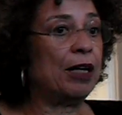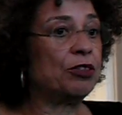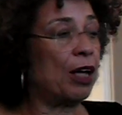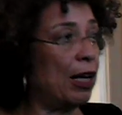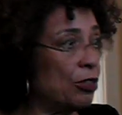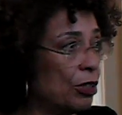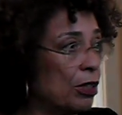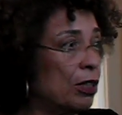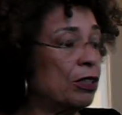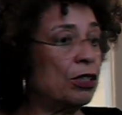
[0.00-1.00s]

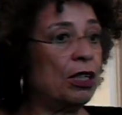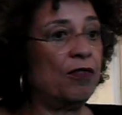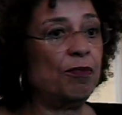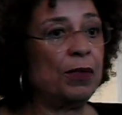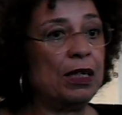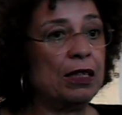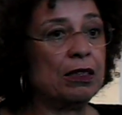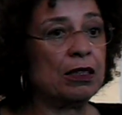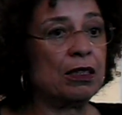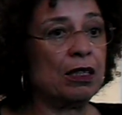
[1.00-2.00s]
educational
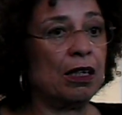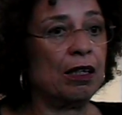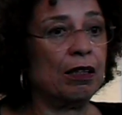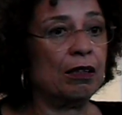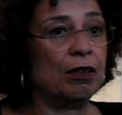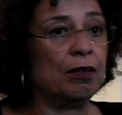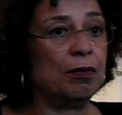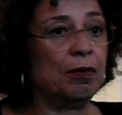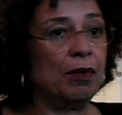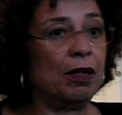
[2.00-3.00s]
achievements, uh,
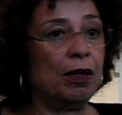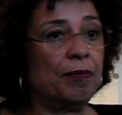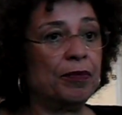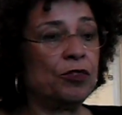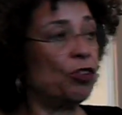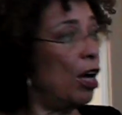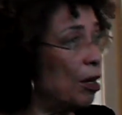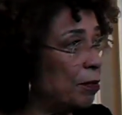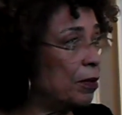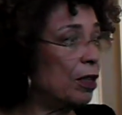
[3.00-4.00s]
the um,
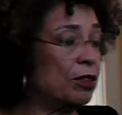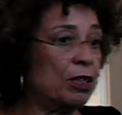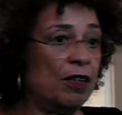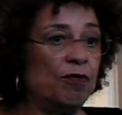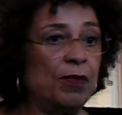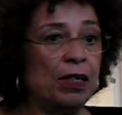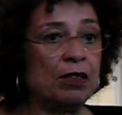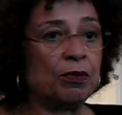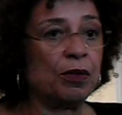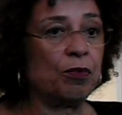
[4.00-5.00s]
job
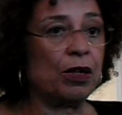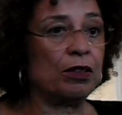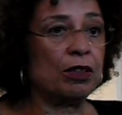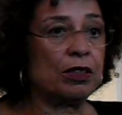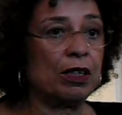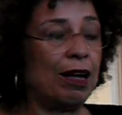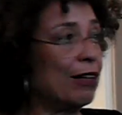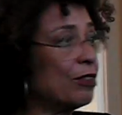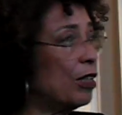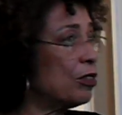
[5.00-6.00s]
achievements, when one looks at
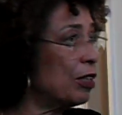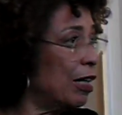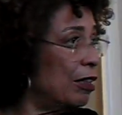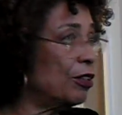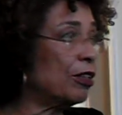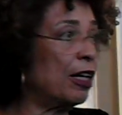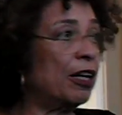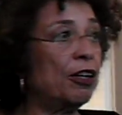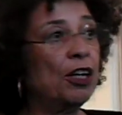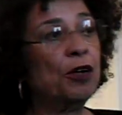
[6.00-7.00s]
access to health
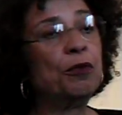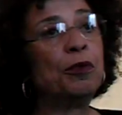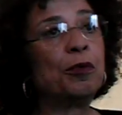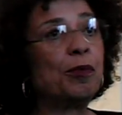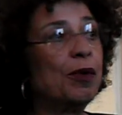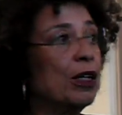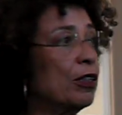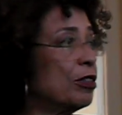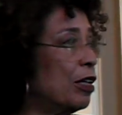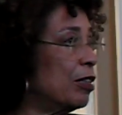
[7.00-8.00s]
care, when one
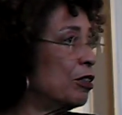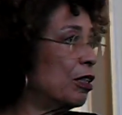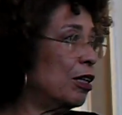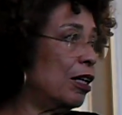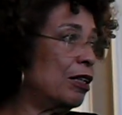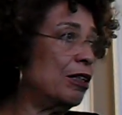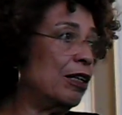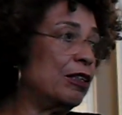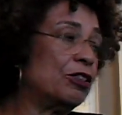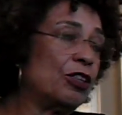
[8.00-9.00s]
looks at, at,
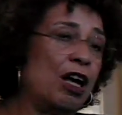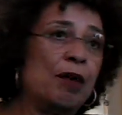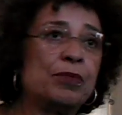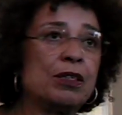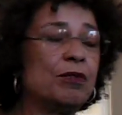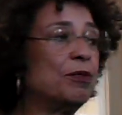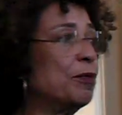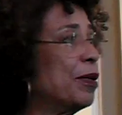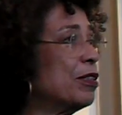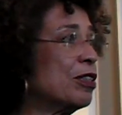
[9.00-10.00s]
at, jobs,
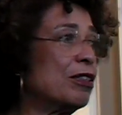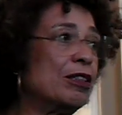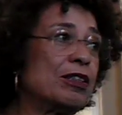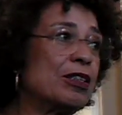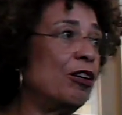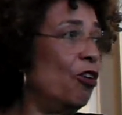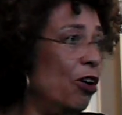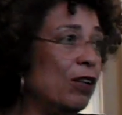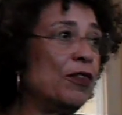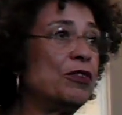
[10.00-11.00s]
when one looks at
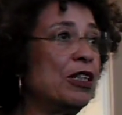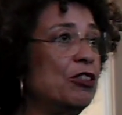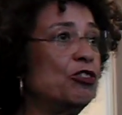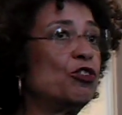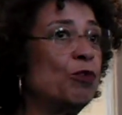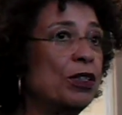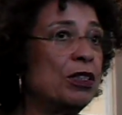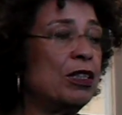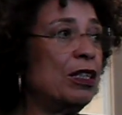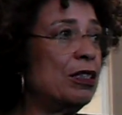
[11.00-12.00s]
all those issues, one
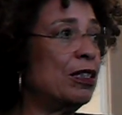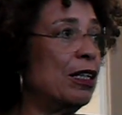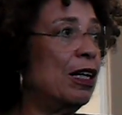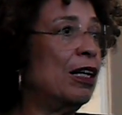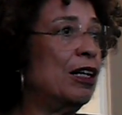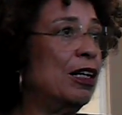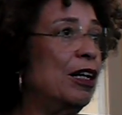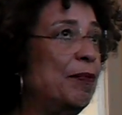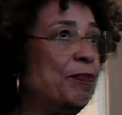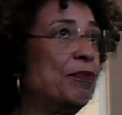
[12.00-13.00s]
sees that
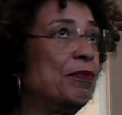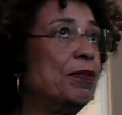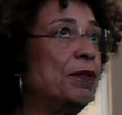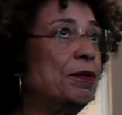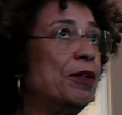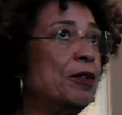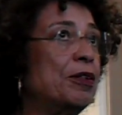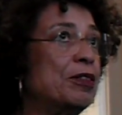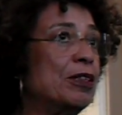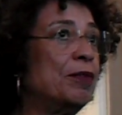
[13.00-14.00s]
um,
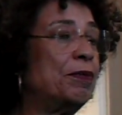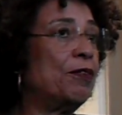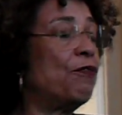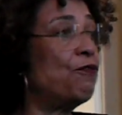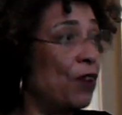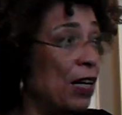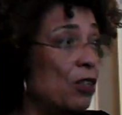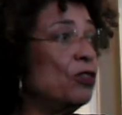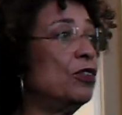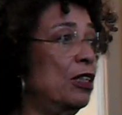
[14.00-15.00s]
there is a
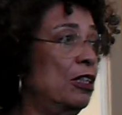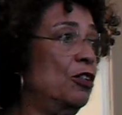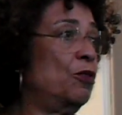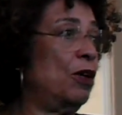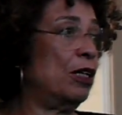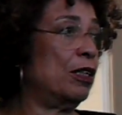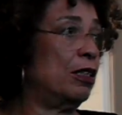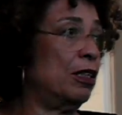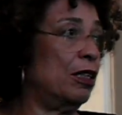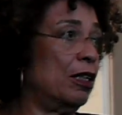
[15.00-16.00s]
profound
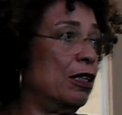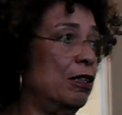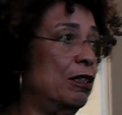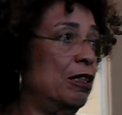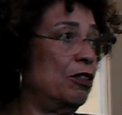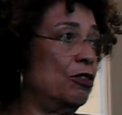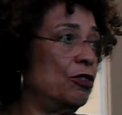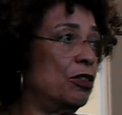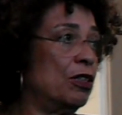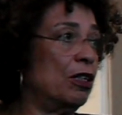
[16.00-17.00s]
inequality that
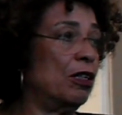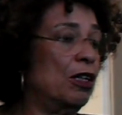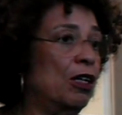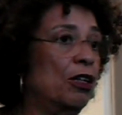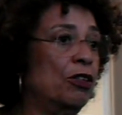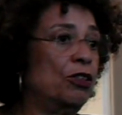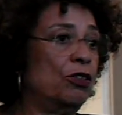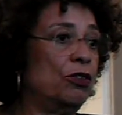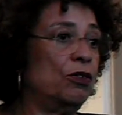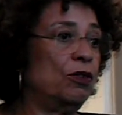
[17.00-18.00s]
continues uh,
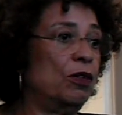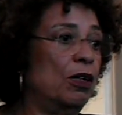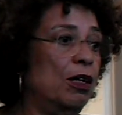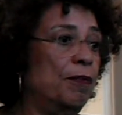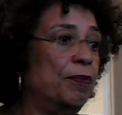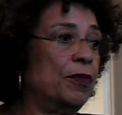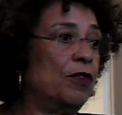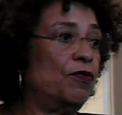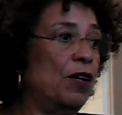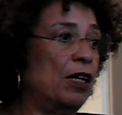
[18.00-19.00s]
to um,
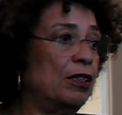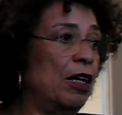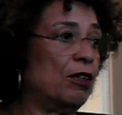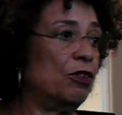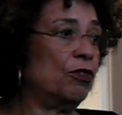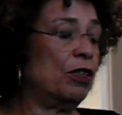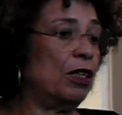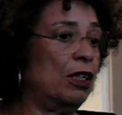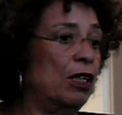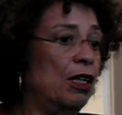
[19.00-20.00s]
define not
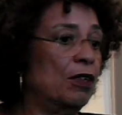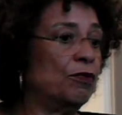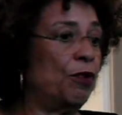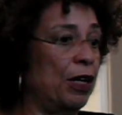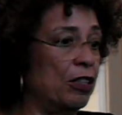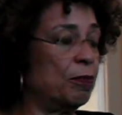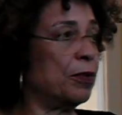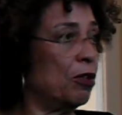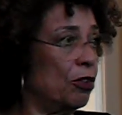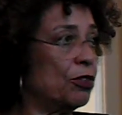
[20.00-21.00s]
only race
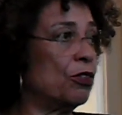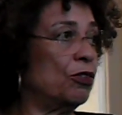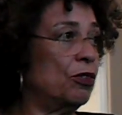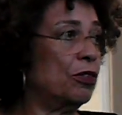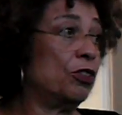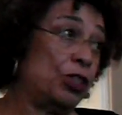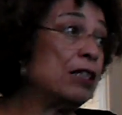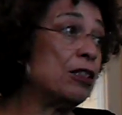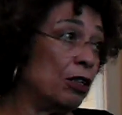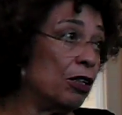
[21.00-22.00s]
but also
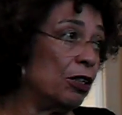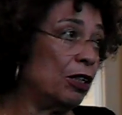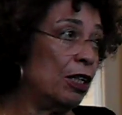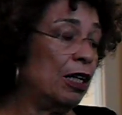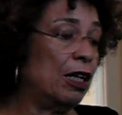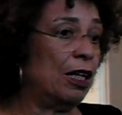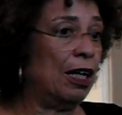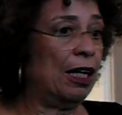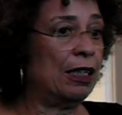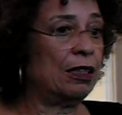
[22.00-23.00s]
gender.
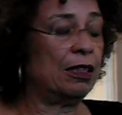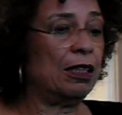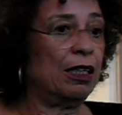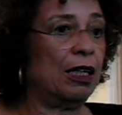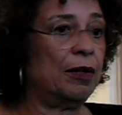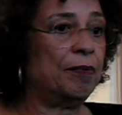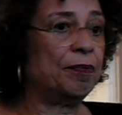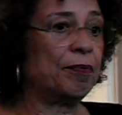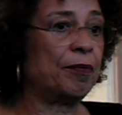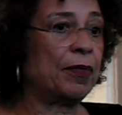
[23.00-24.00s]
And
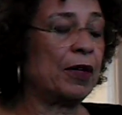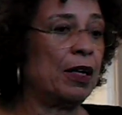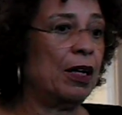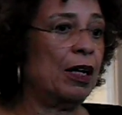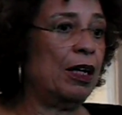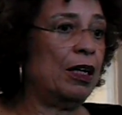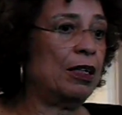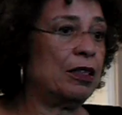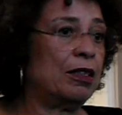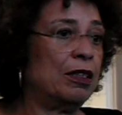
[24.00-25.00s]
um,
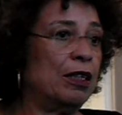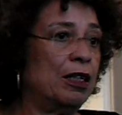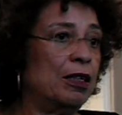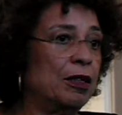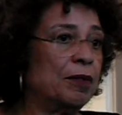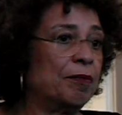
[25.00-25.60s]
it, uh,